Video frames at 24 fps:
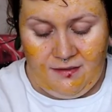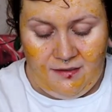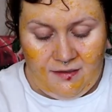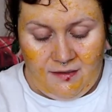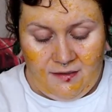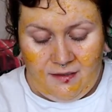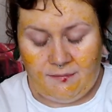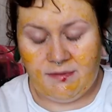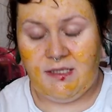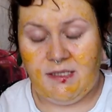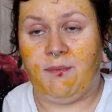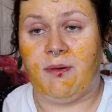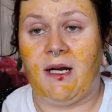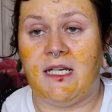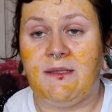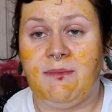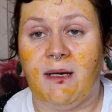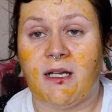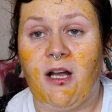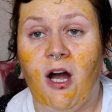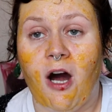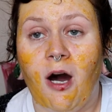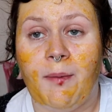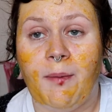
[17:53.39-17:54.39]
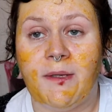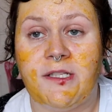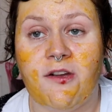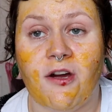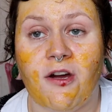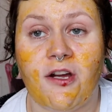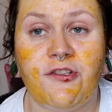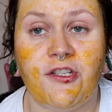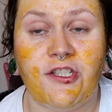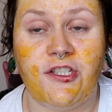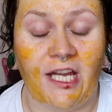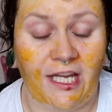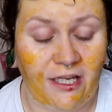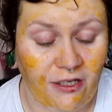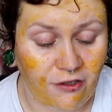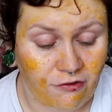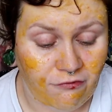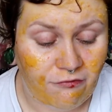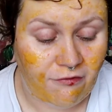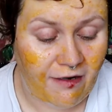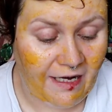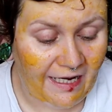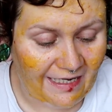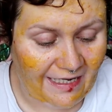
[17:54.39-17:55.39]
I'm surprised my carpet's not just
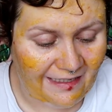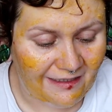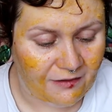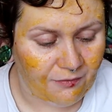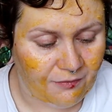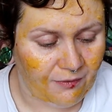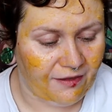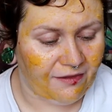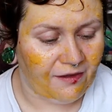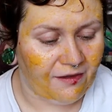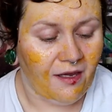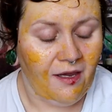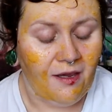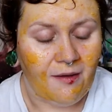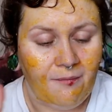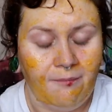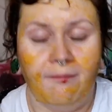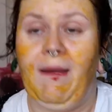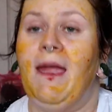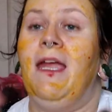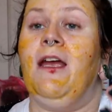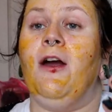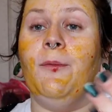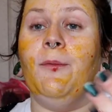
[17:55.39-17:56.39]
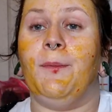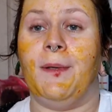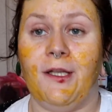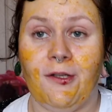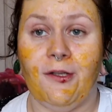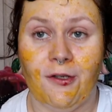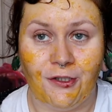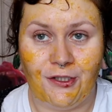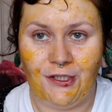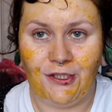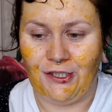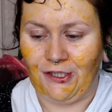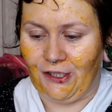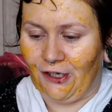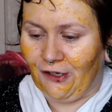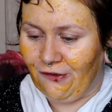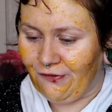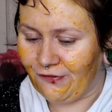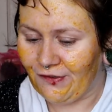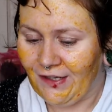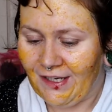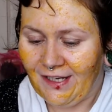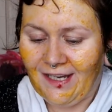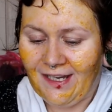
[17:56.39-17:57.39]
ingrained with makeup and Lush
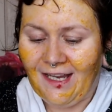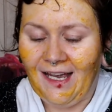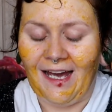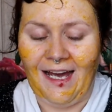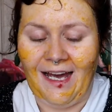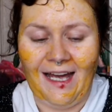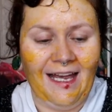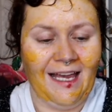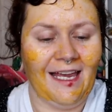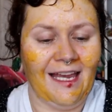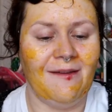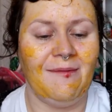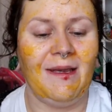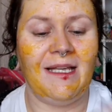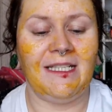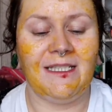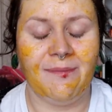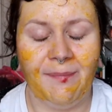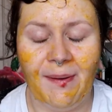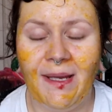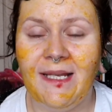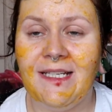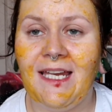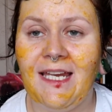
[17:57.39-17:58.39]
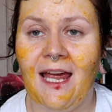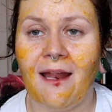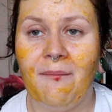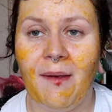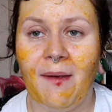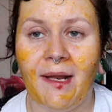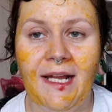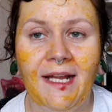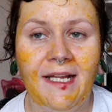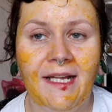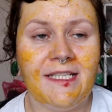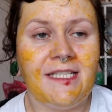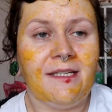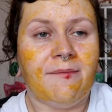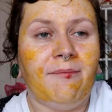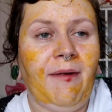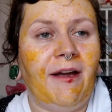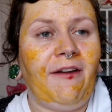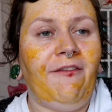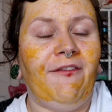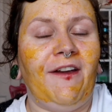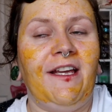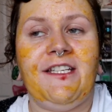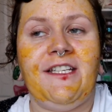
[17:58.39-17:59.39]
stuff. It's been 10 minutes.
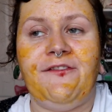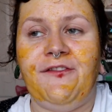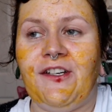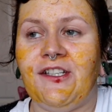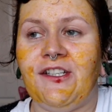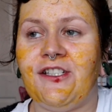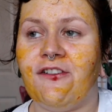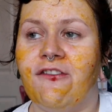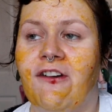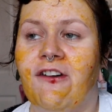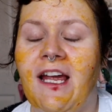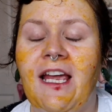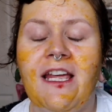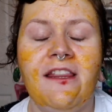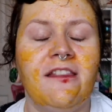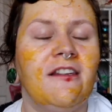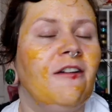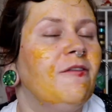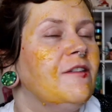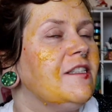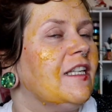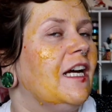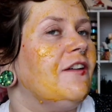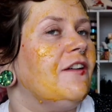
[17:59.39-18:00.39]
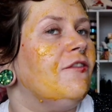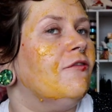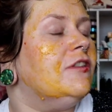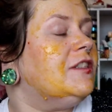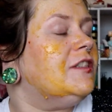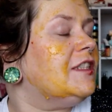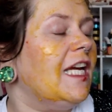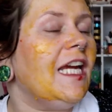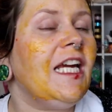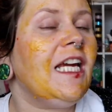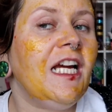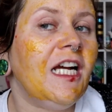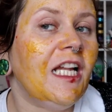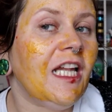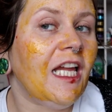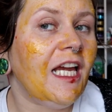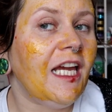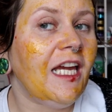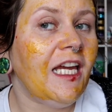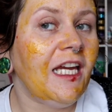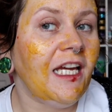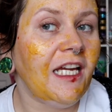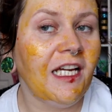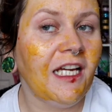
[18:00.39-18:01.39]
My face feels great. There was like no
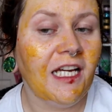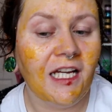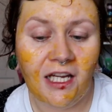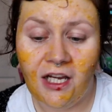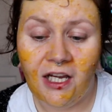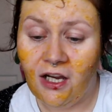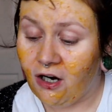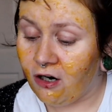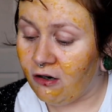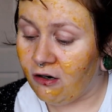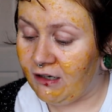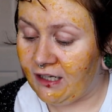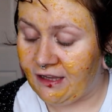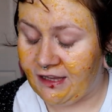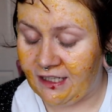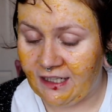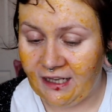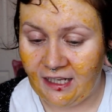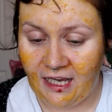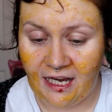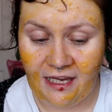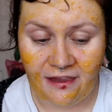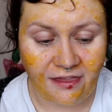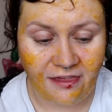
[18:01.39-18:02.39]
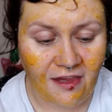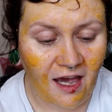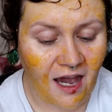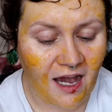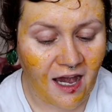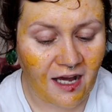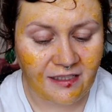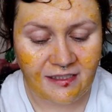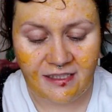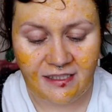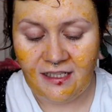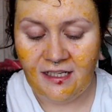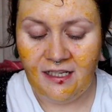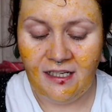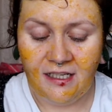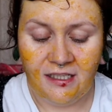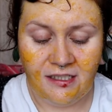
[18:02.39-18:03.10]
tingling or anything like that.